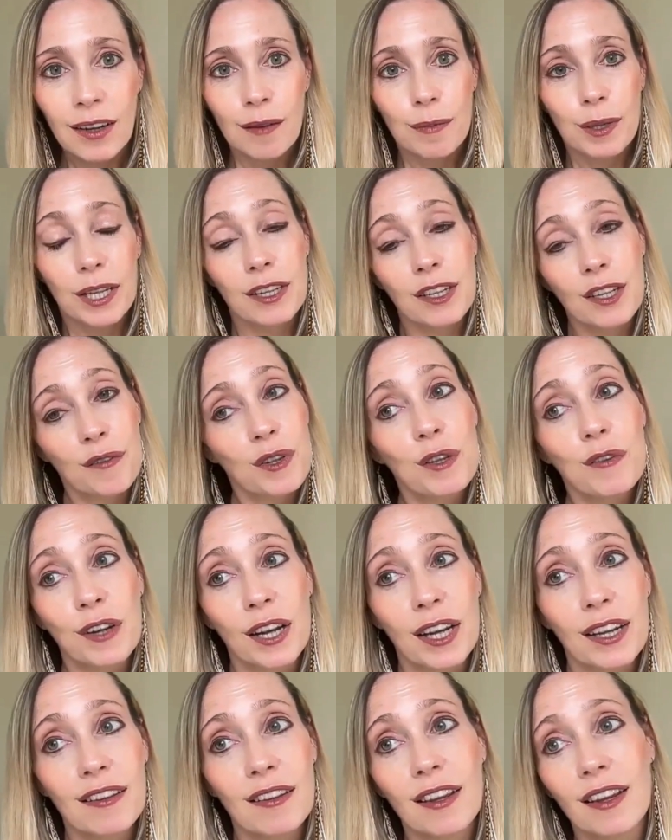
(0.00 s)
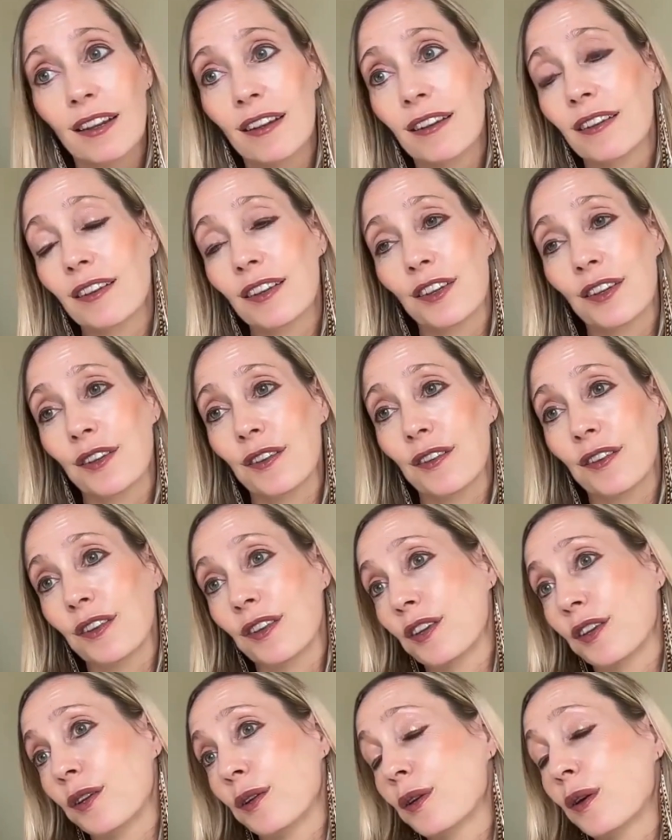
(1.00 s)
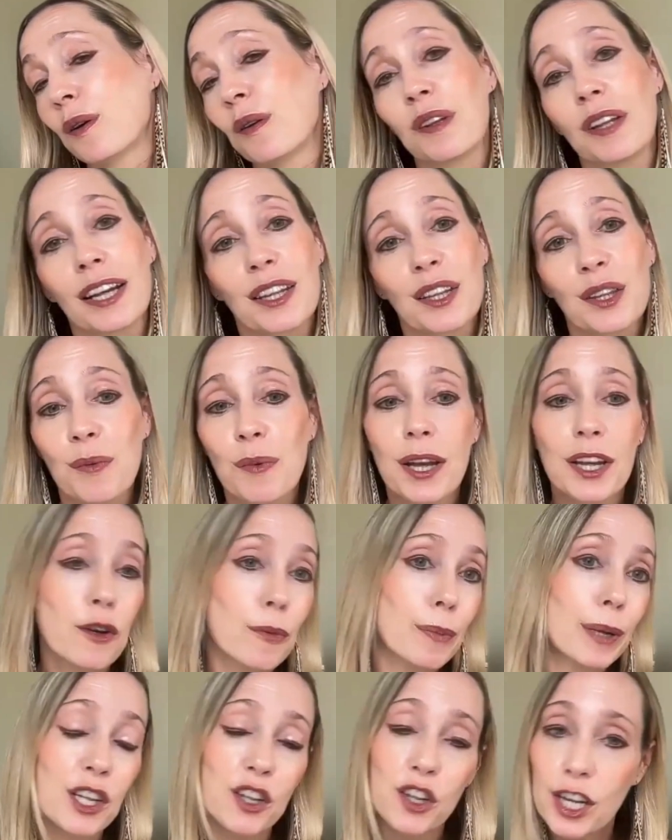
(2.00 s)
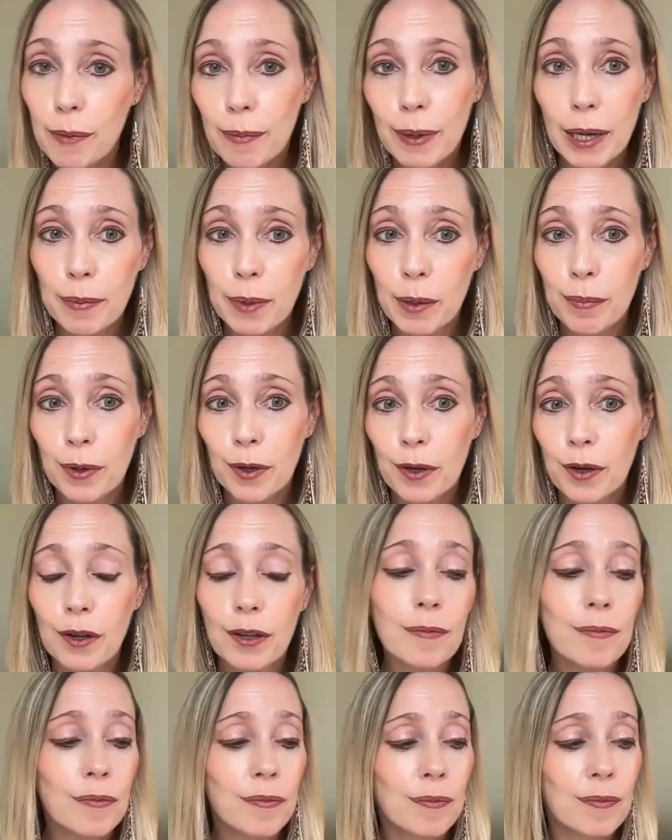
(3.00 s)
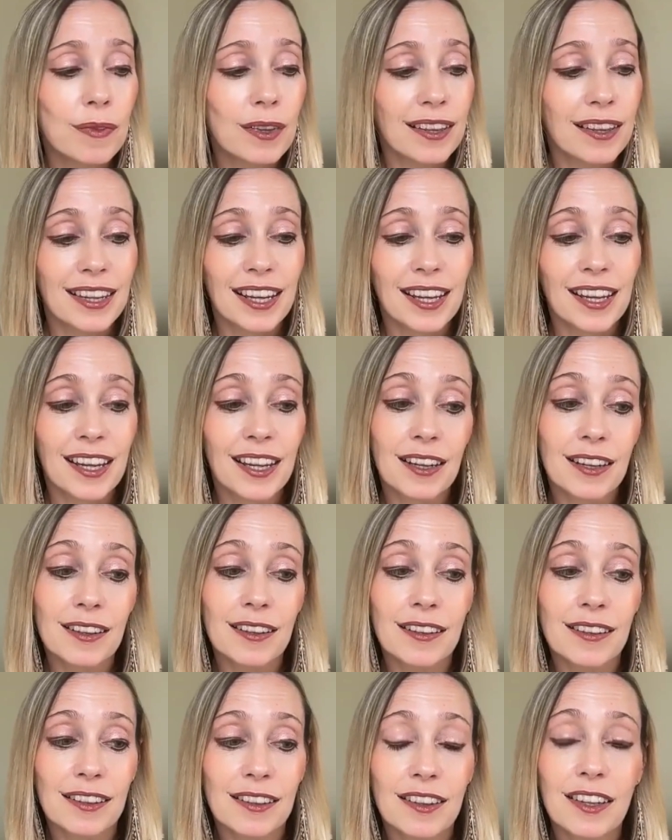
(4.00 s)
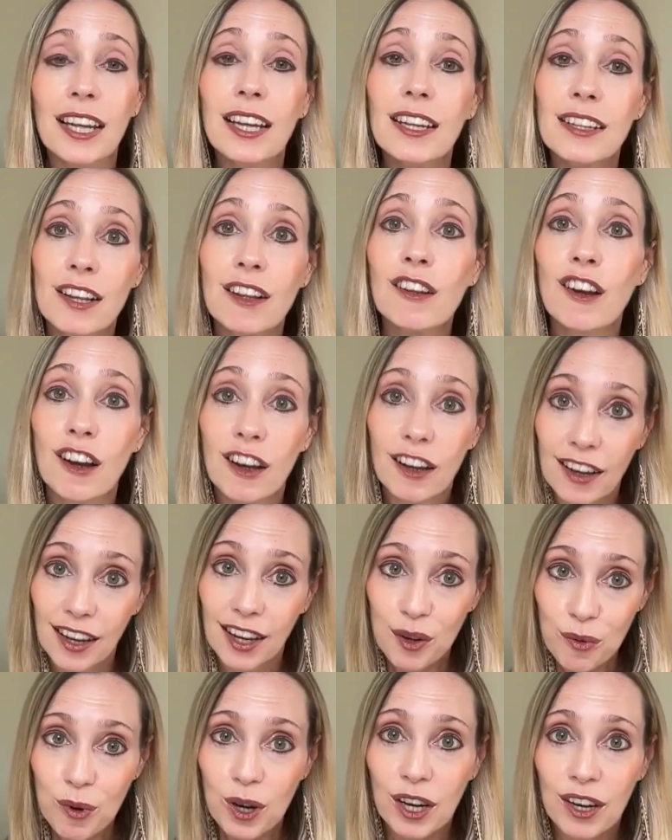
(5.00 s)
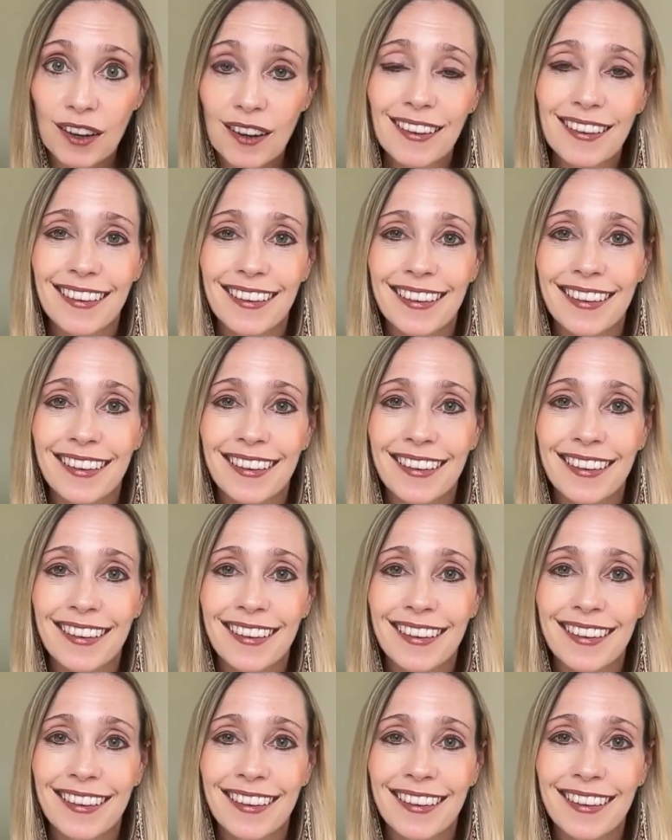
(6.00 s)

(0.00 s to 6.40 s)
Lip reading: because if you find that you don't like the way you're being treated by people, then you get to look inward